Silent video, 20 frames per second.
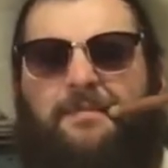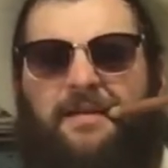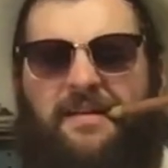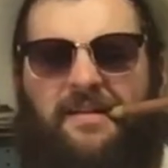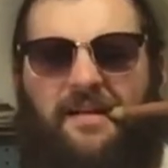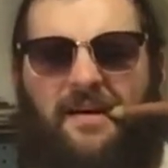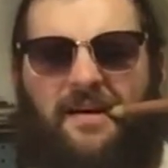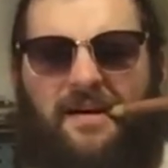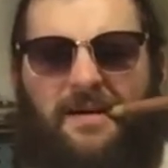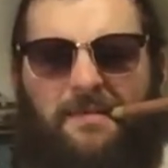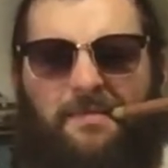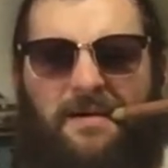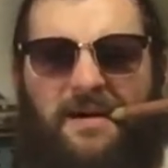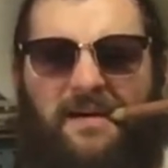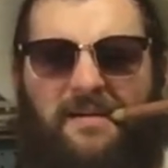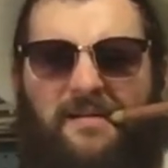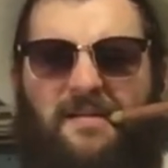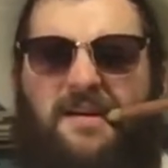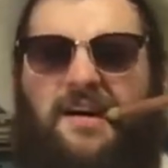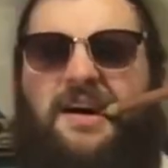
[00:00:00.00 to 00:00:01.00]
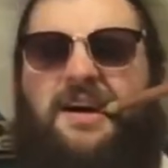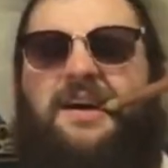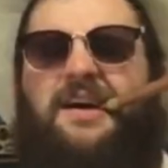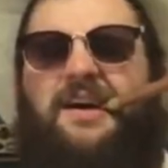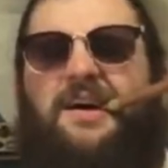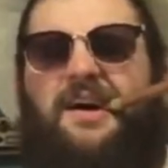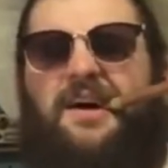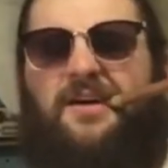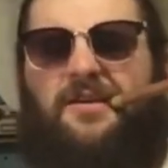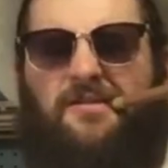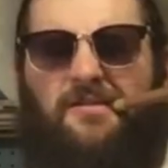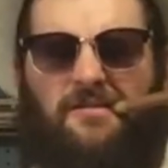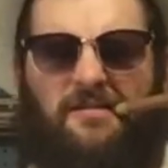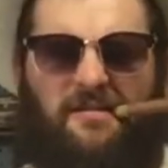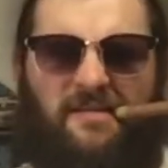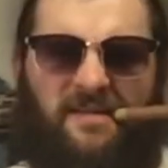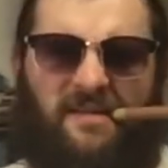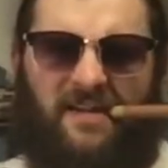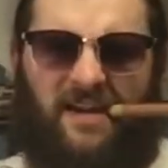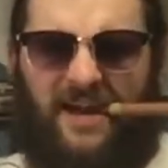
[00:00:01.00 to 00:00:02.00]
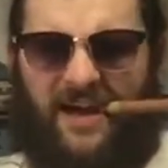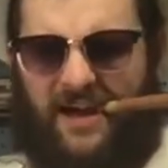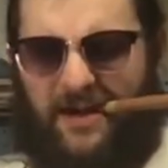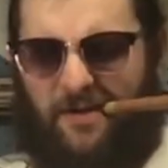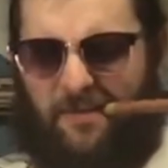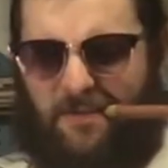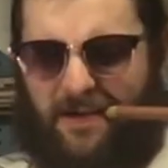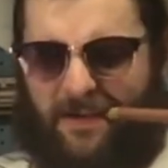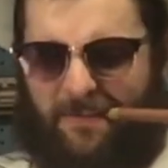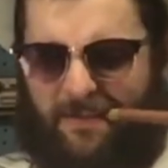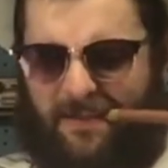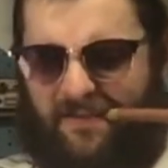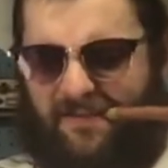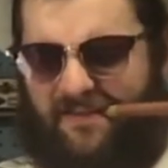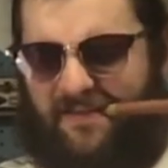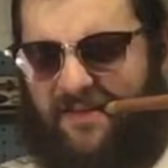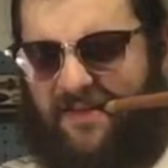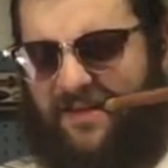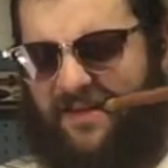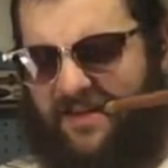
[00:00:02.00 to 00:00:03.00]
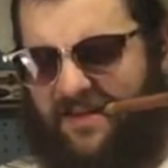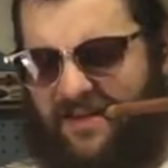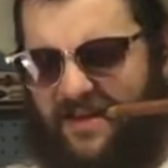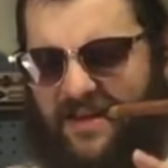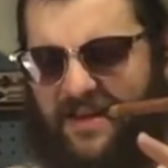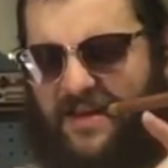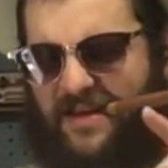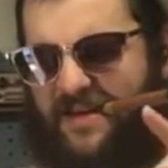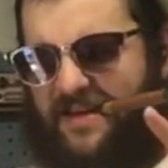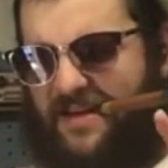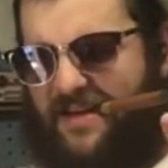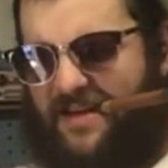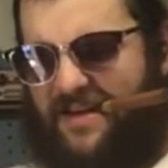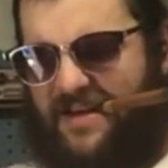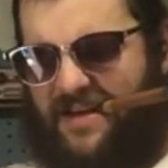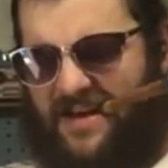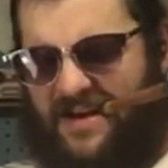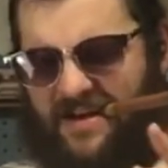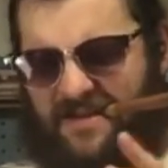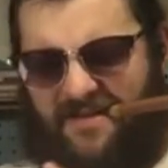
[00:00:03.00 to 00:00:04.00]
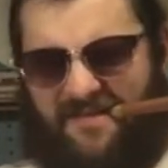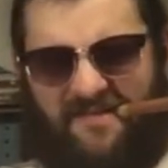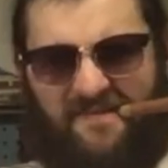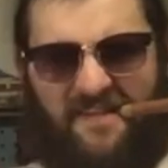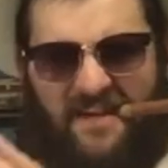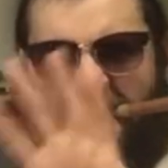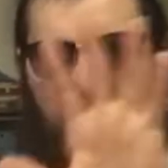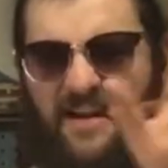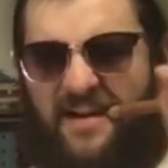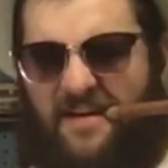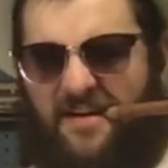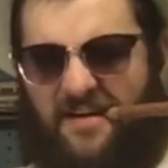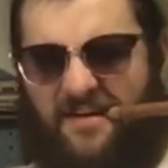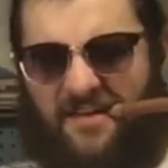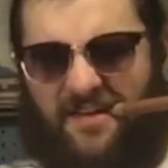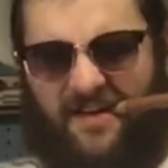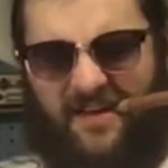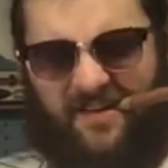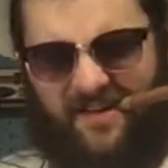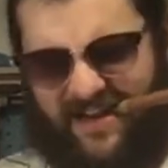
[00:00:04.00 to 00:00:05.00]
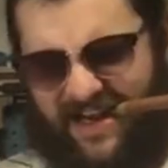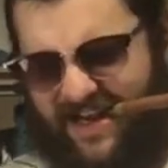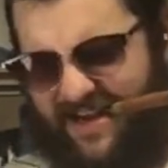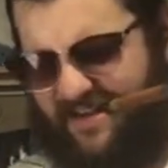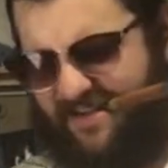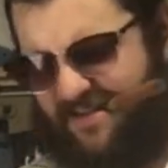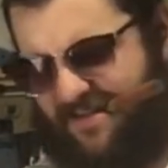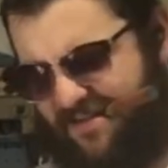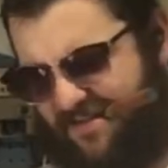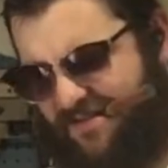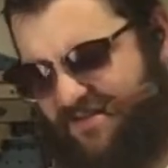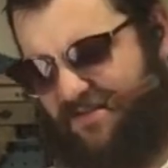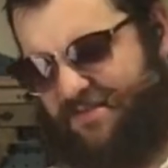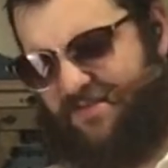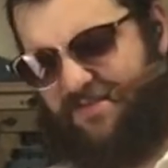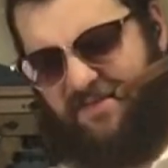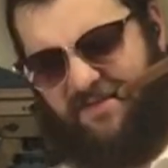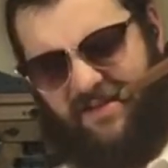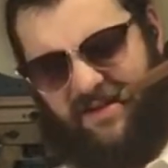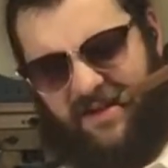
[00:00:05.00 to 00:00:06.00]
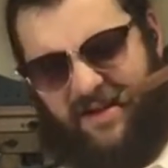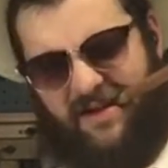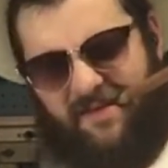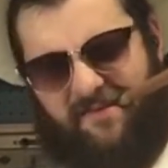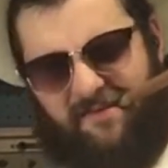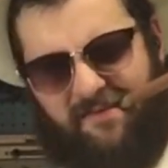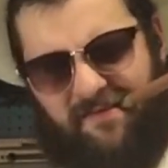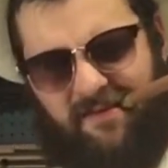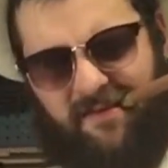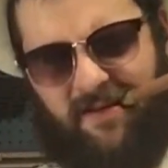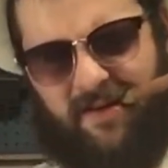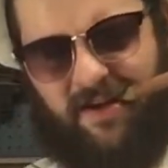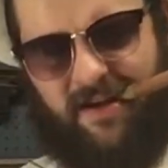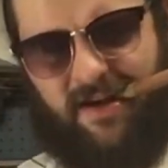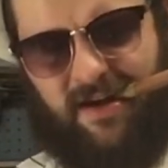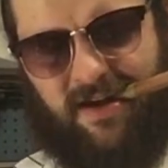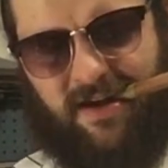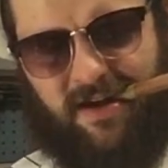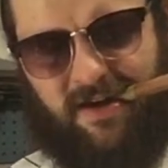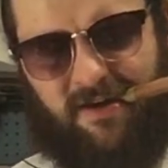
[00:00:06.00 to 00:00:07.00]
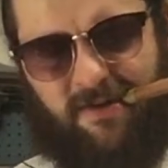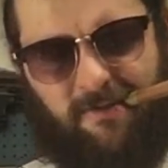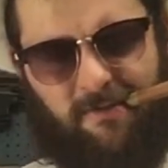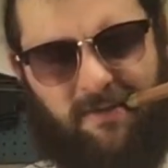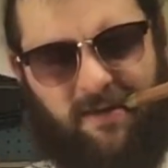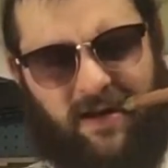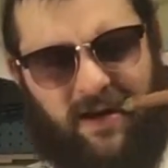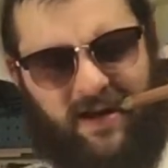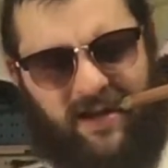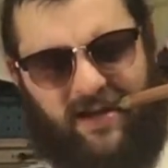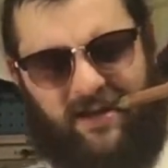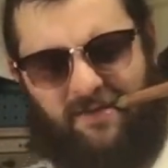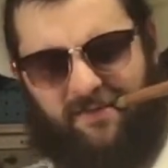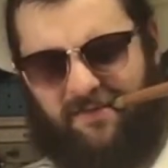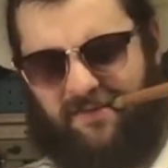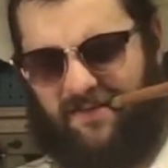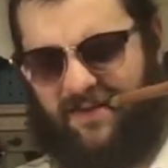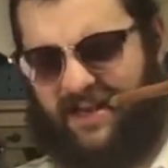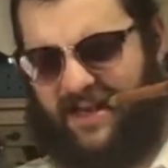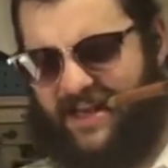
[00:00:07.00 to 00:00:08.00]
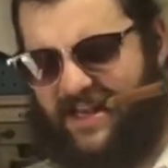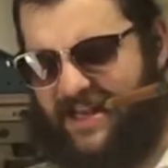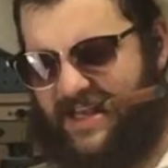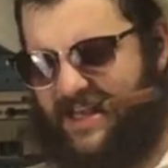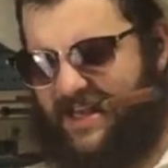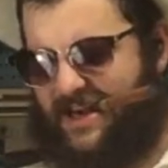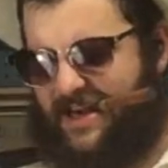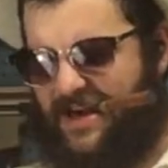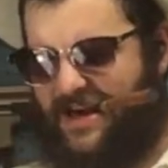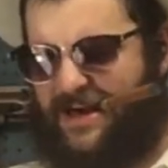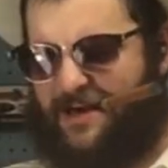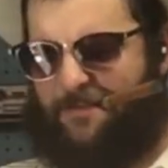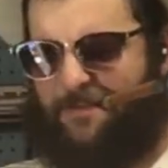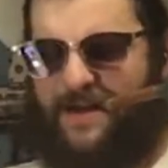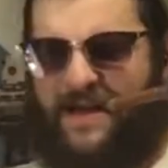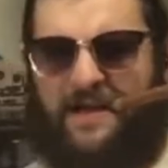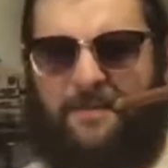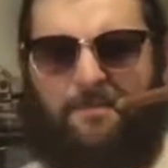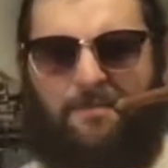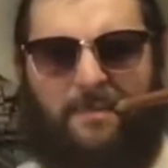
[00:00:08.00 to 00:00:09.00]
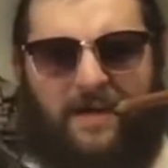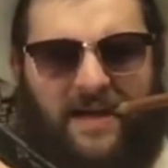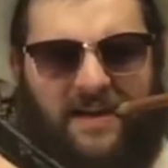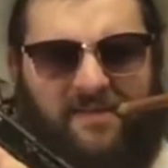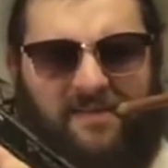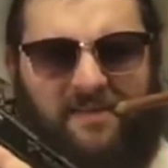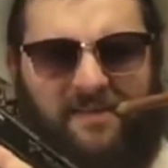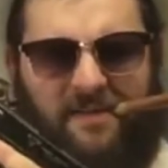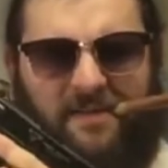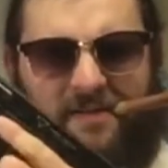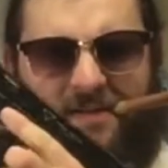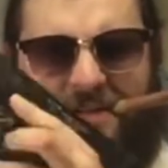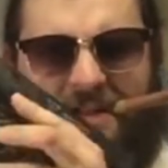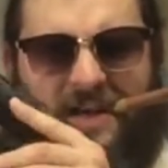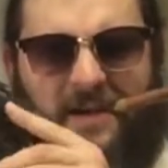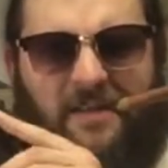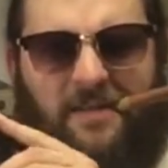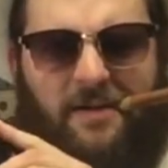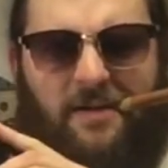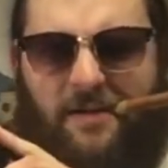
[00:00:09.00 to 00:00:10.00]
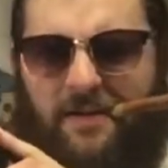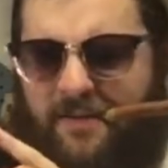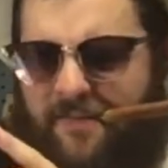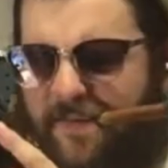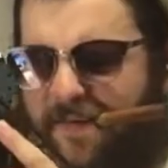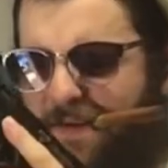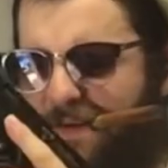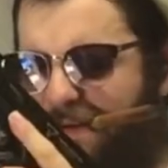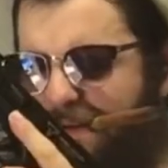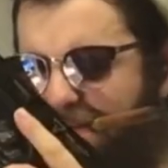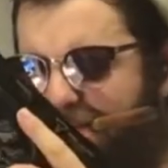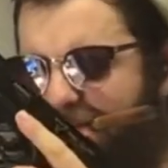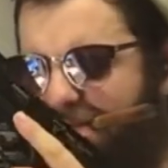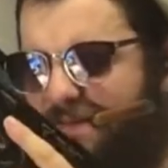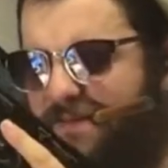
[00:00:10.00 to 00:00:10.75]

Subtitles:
to be talking about old style weapons. Forget all the tactical stuff. We're not using any Combat Master Glock 34s